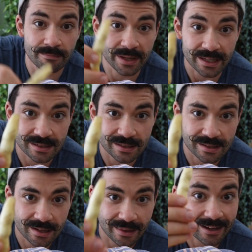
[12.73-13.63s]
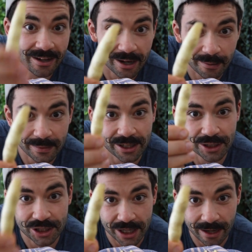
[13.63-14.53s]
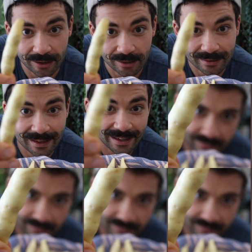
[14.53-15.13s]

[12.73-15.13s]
Beans that come in a shell like